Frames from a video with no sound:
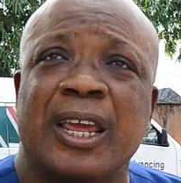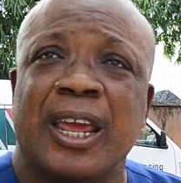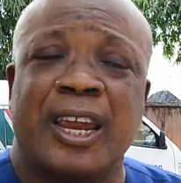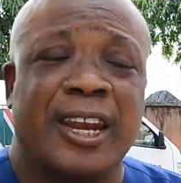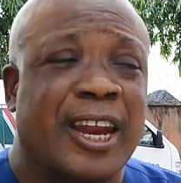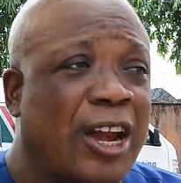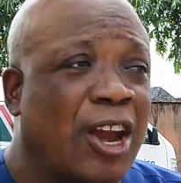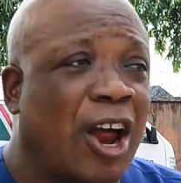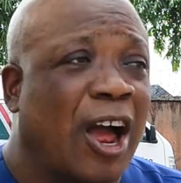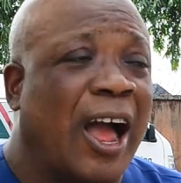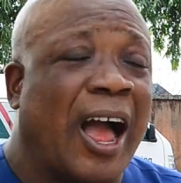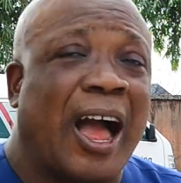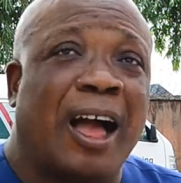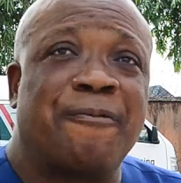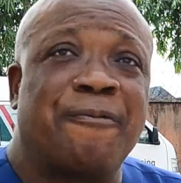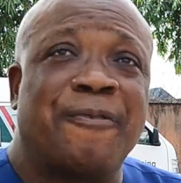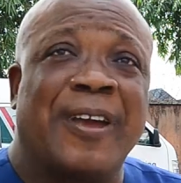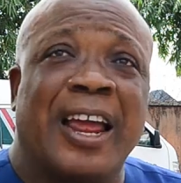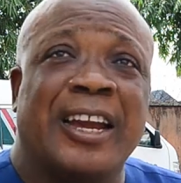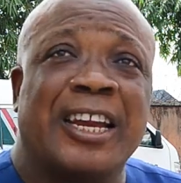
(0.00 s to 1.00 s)
They don't
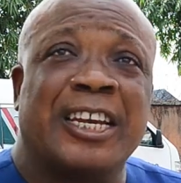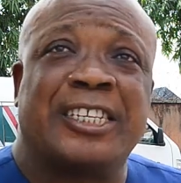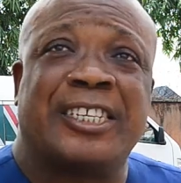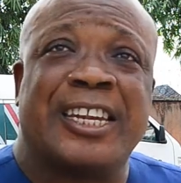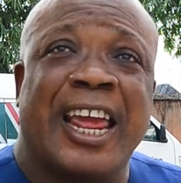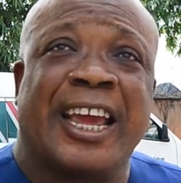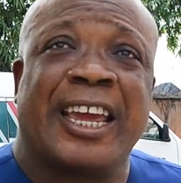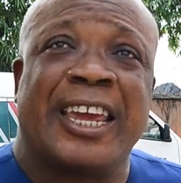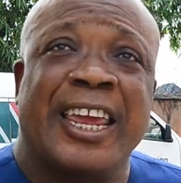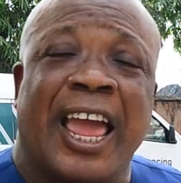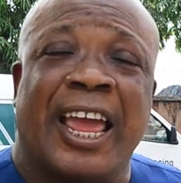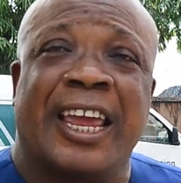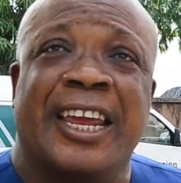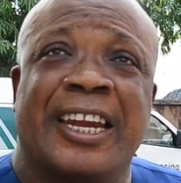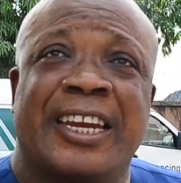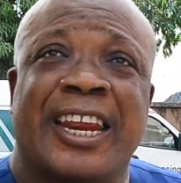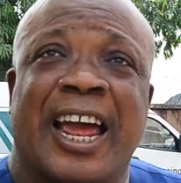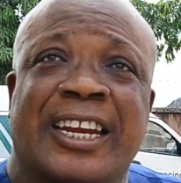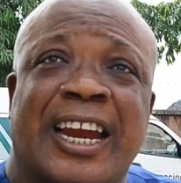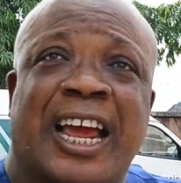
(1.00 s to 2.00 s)
have any stake here
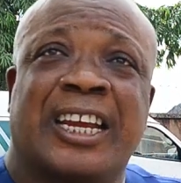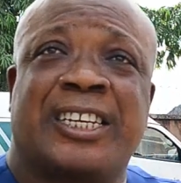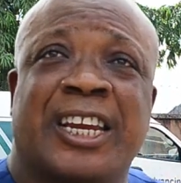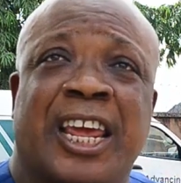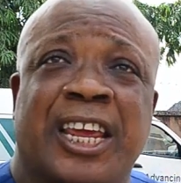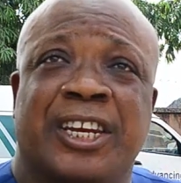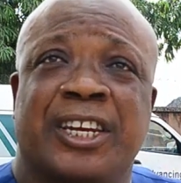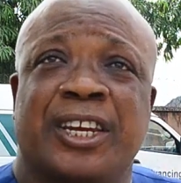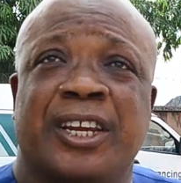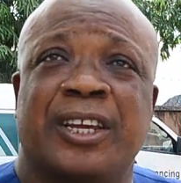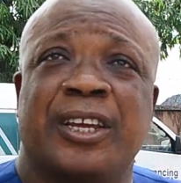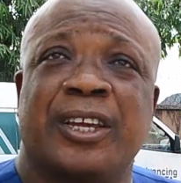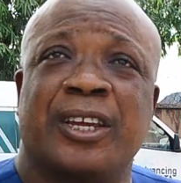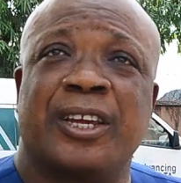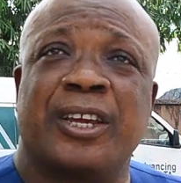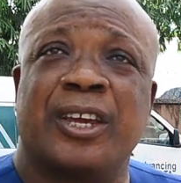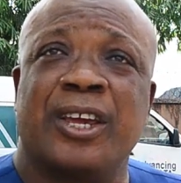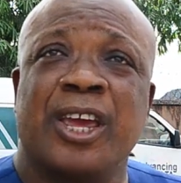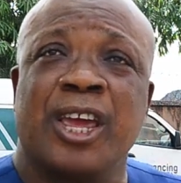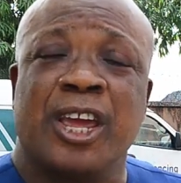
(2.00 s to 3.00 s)
in Delta State.
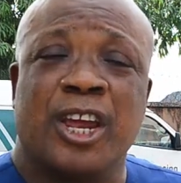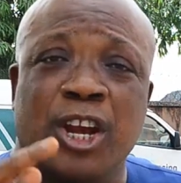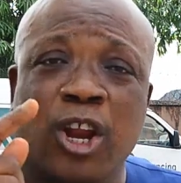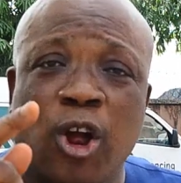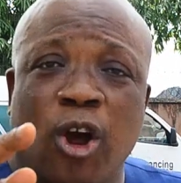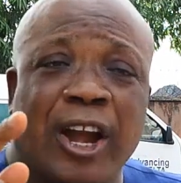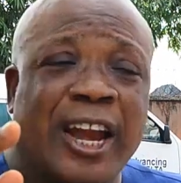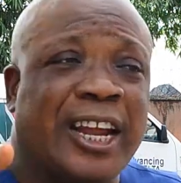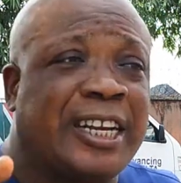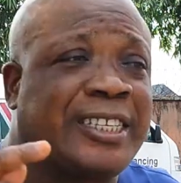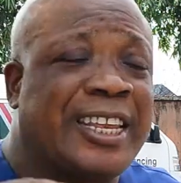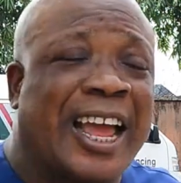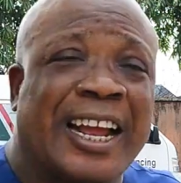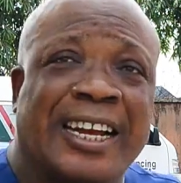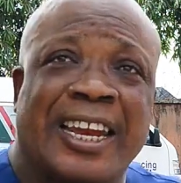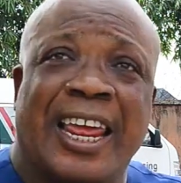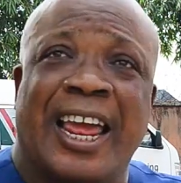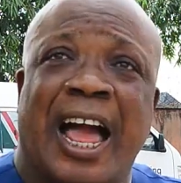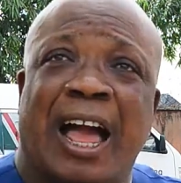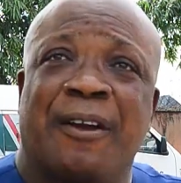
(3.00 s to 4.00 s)
The only
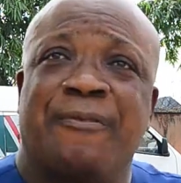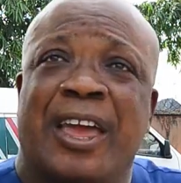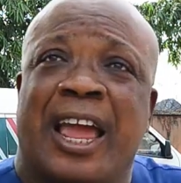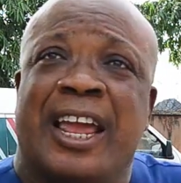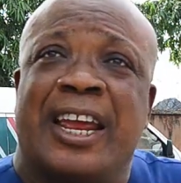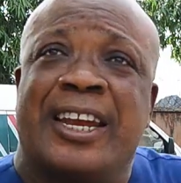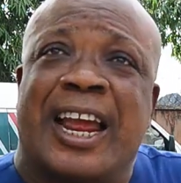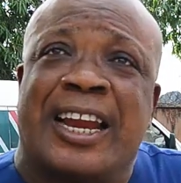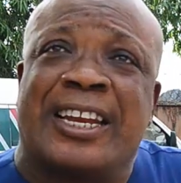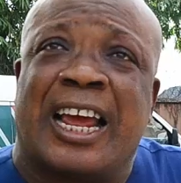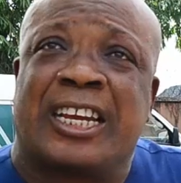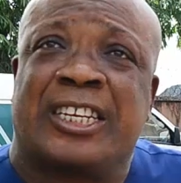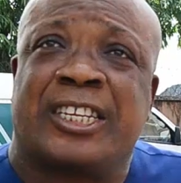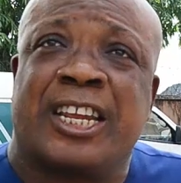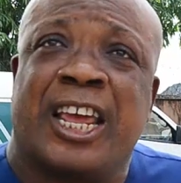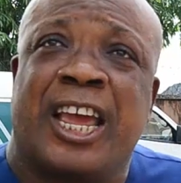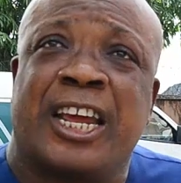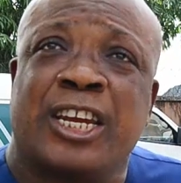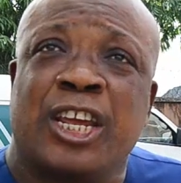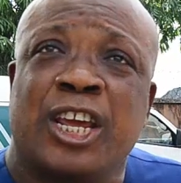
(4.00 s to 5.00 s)
stake they have here in Delta
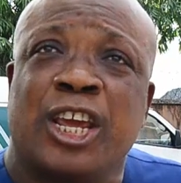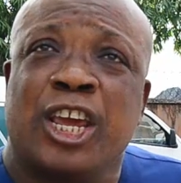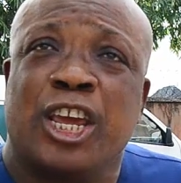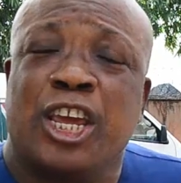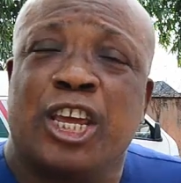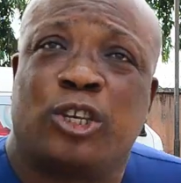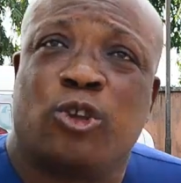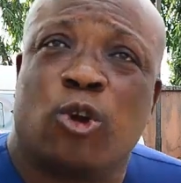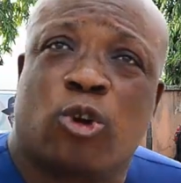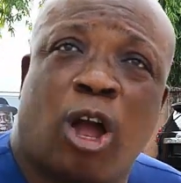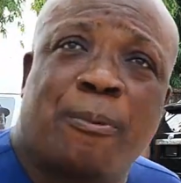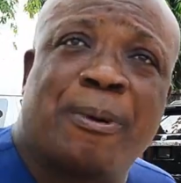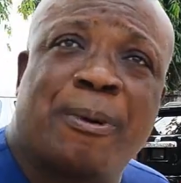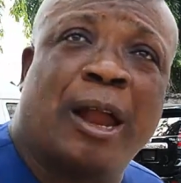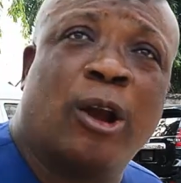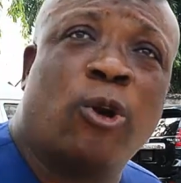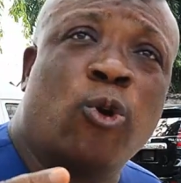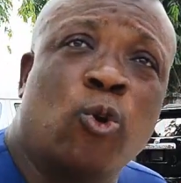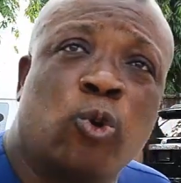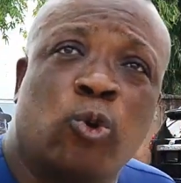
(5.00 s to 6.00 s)
State is to come
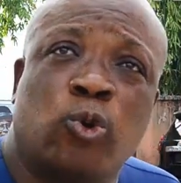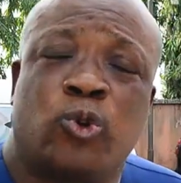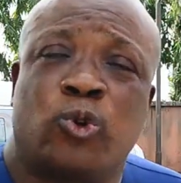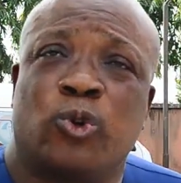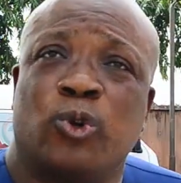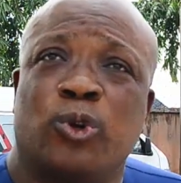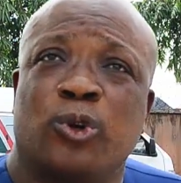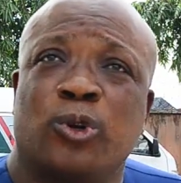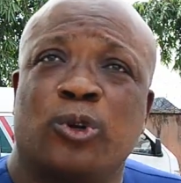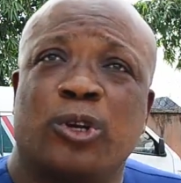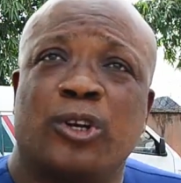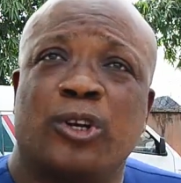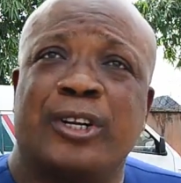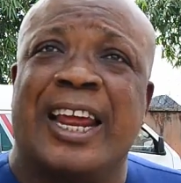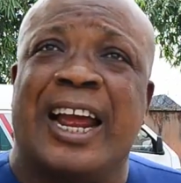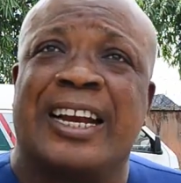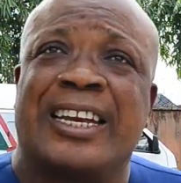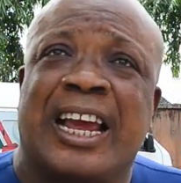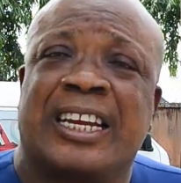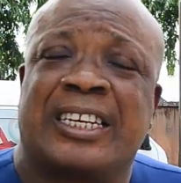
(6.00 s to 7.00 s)
and loot
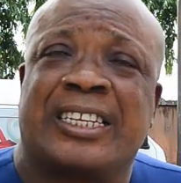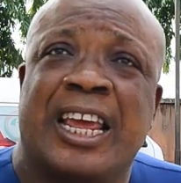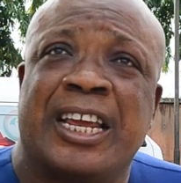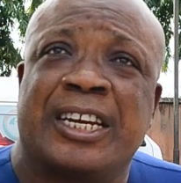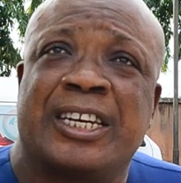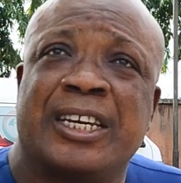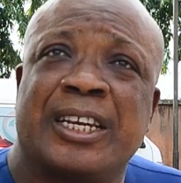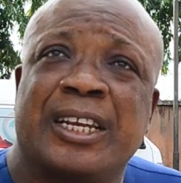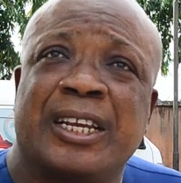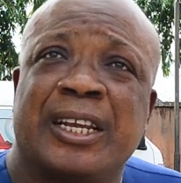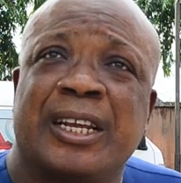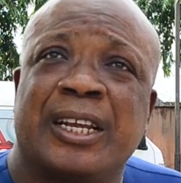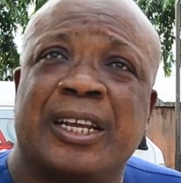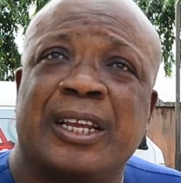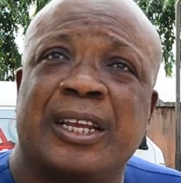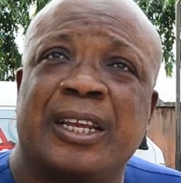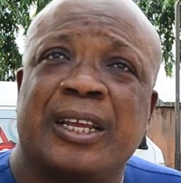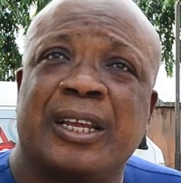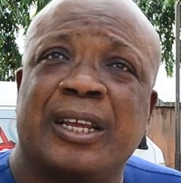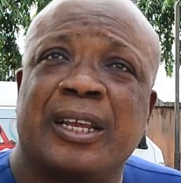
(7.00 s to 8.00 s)
Delta State.
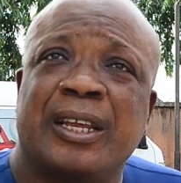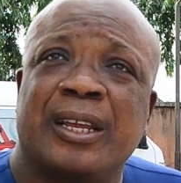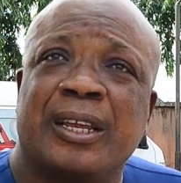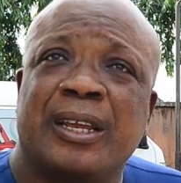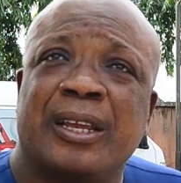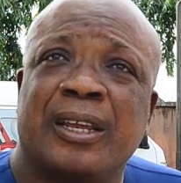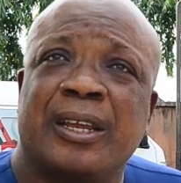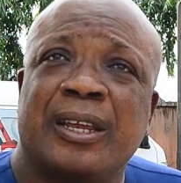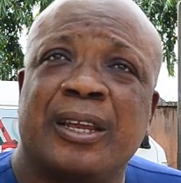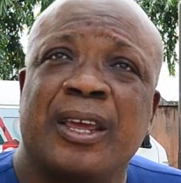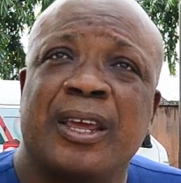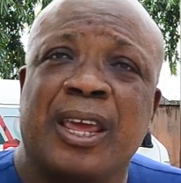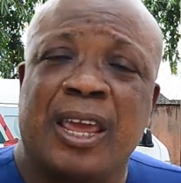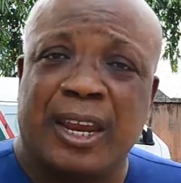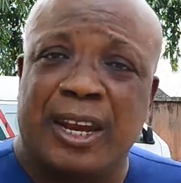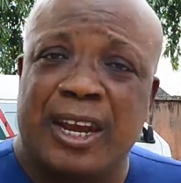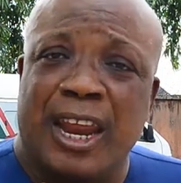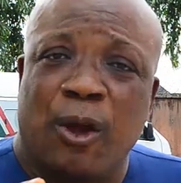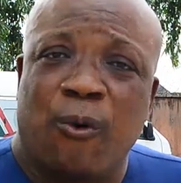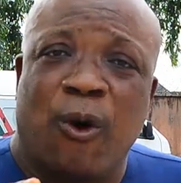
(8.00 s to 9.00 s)

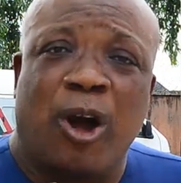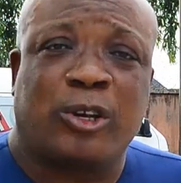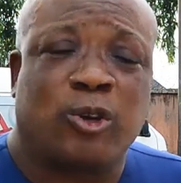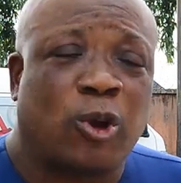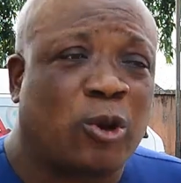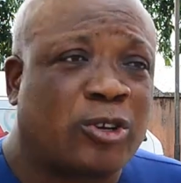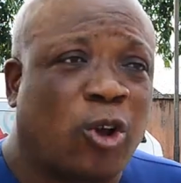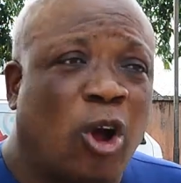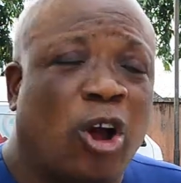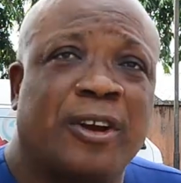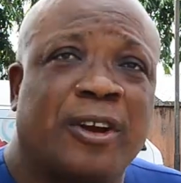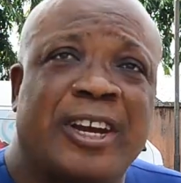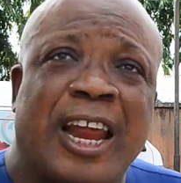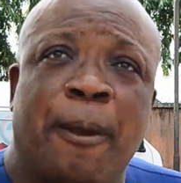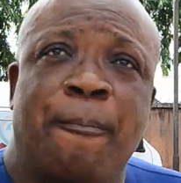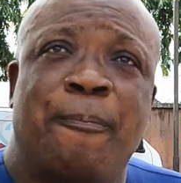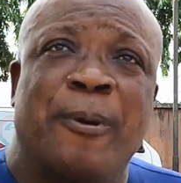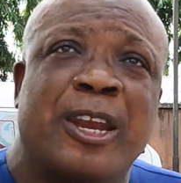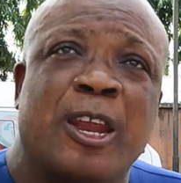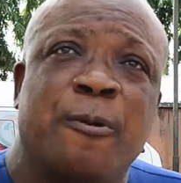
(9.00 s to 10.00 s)
They want to
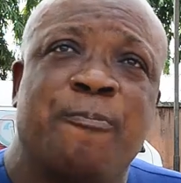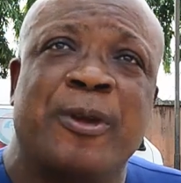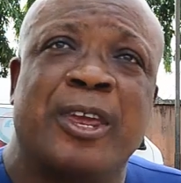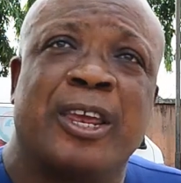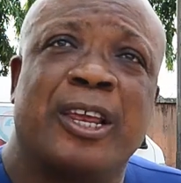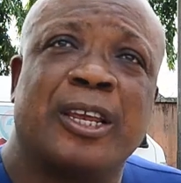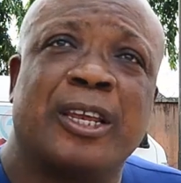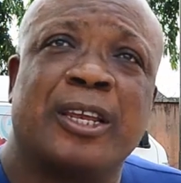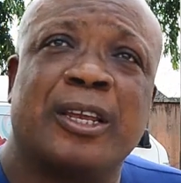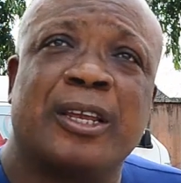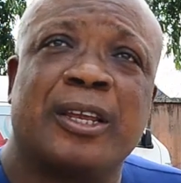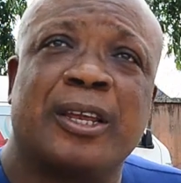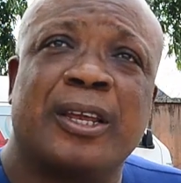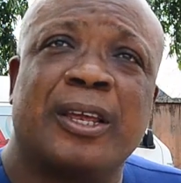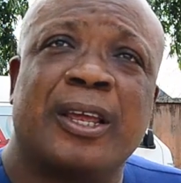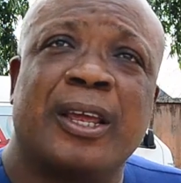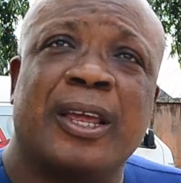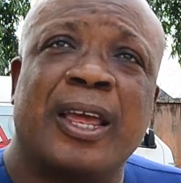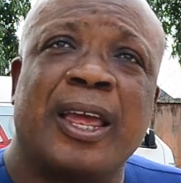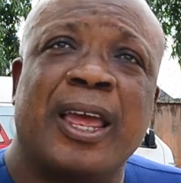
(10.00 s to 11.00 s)
condemn PDP.
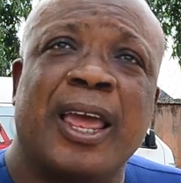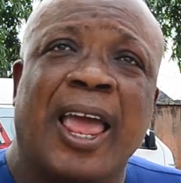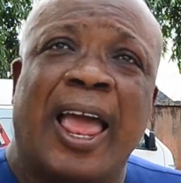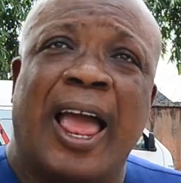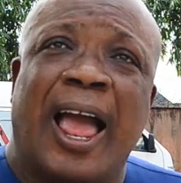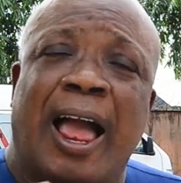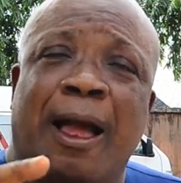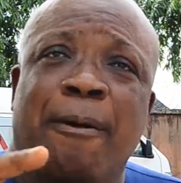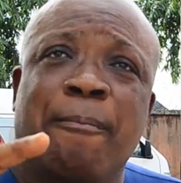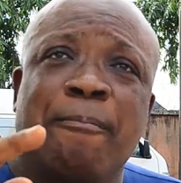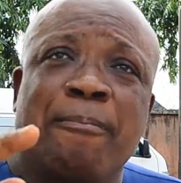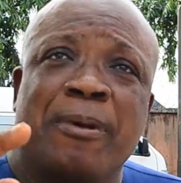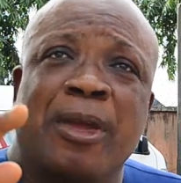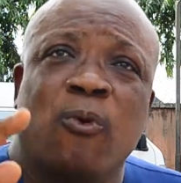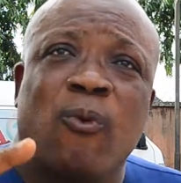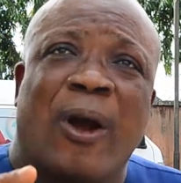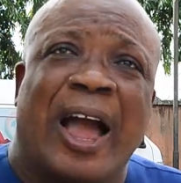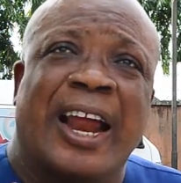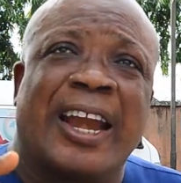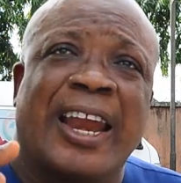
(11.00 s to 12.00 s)
And
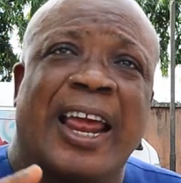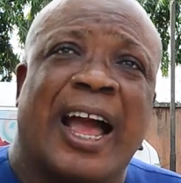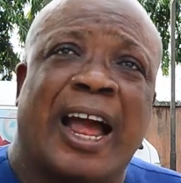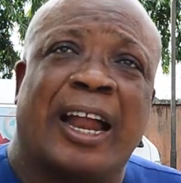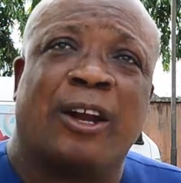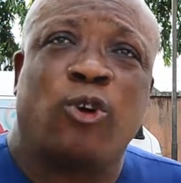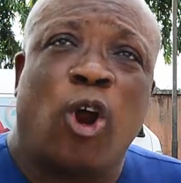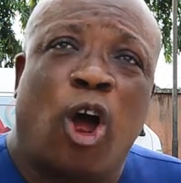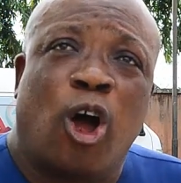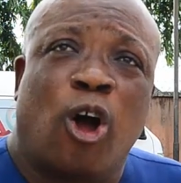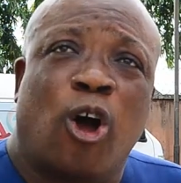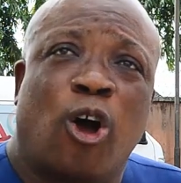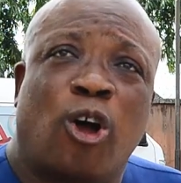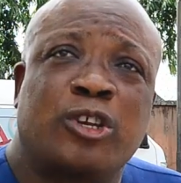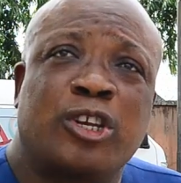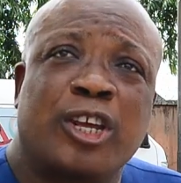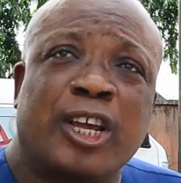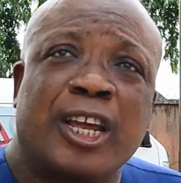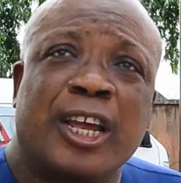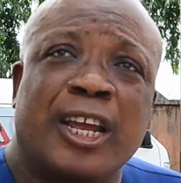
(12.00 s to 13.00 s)
meanwhile, there are
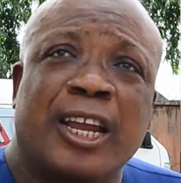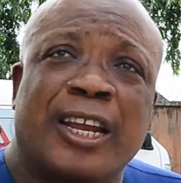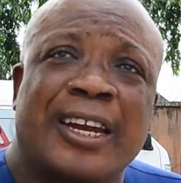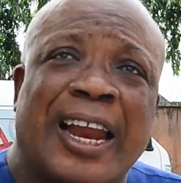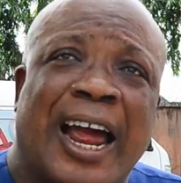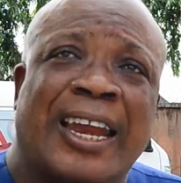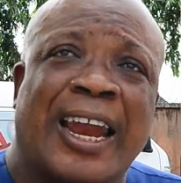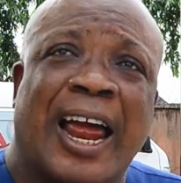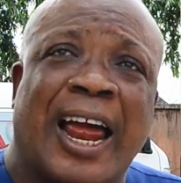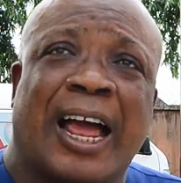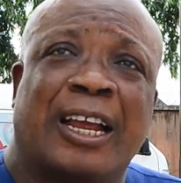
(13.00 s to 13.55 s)
those that